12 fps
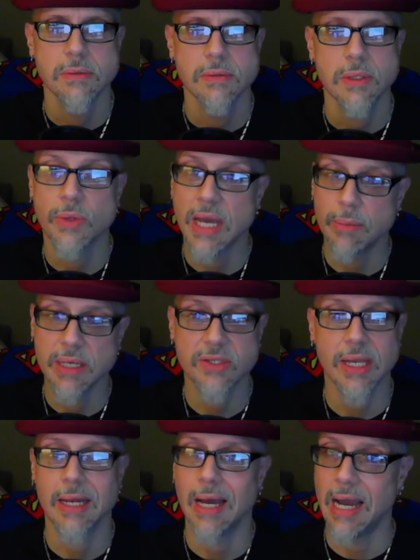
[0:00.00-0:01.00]
And with that being
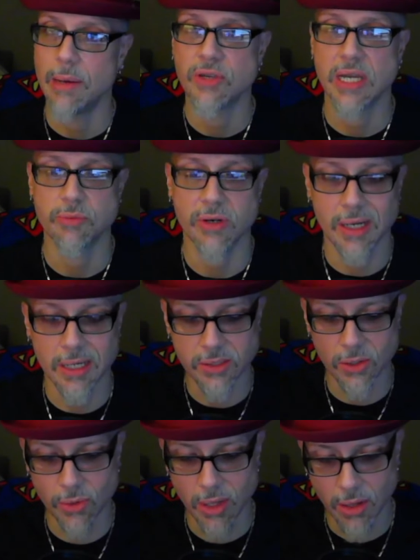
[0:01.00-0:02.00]
said, I'm Jazz
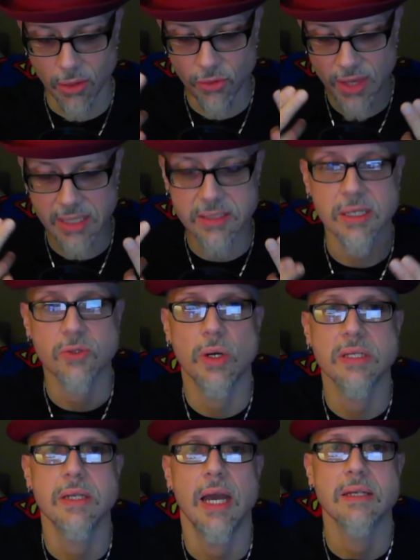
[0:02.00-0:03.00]
Braganzo. This is
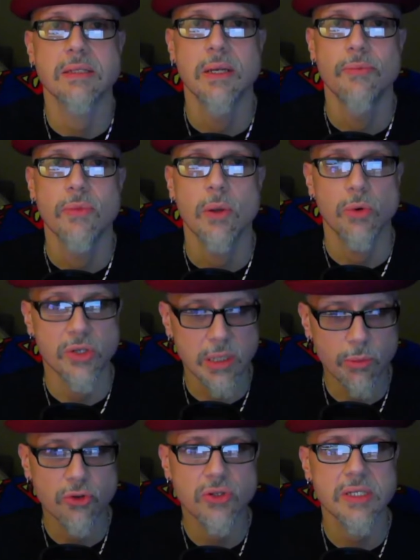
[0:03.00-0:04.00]
What's Next. Want to see
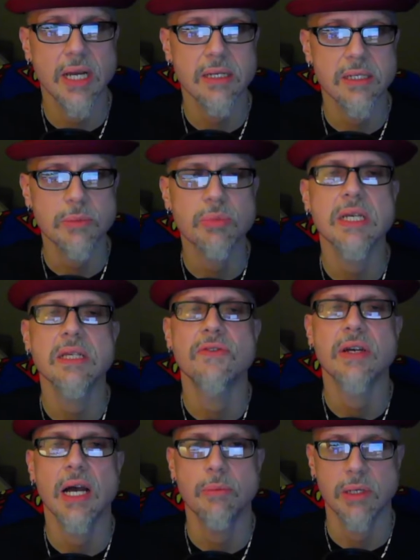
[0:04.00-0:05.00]
more just like this? Please leave a
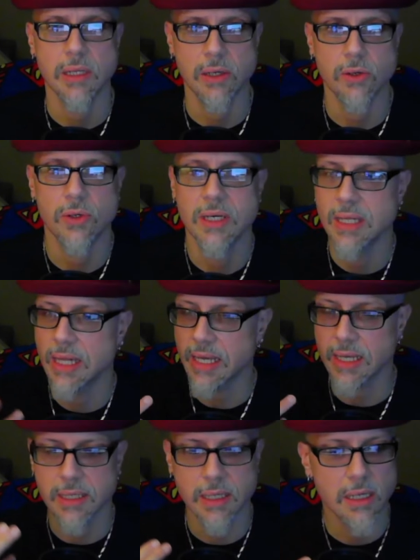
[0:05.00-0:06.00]
comment below. Like
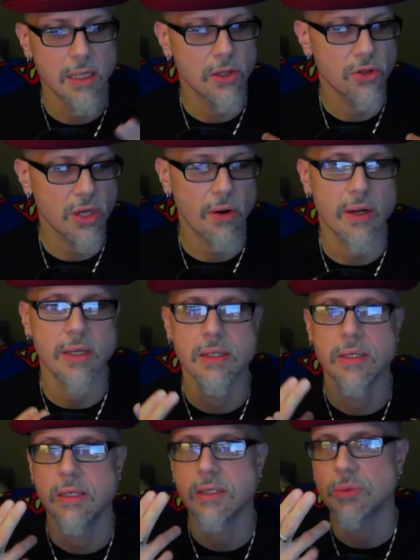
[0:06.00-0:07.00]
it, share it,
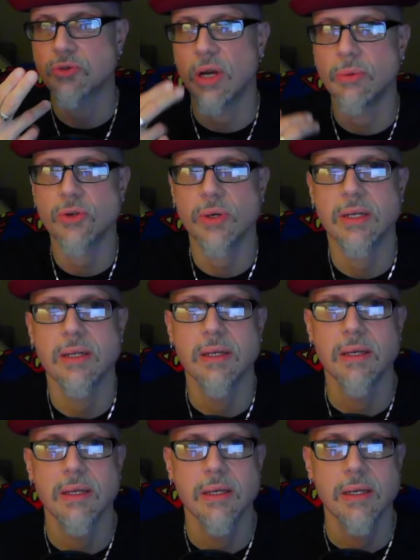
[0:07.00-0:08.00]
subscribe to it,
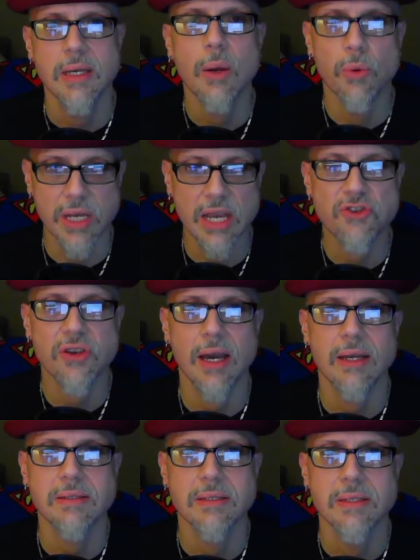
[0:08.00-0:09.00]
and we'll catch you
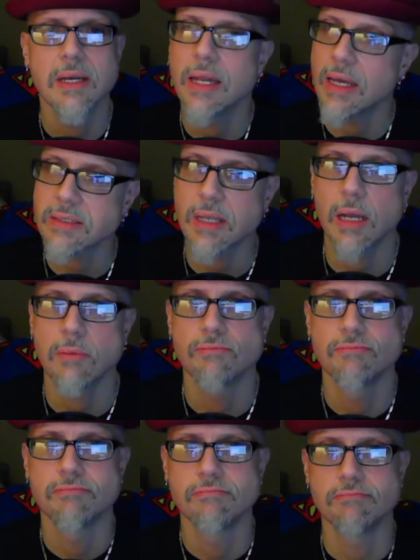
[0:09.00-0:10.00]
guys next time.
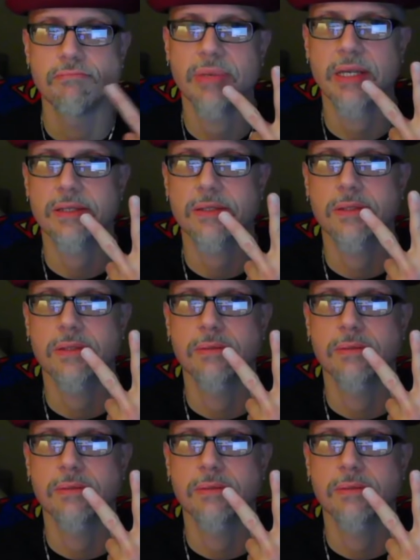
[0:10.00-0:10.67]
Peace.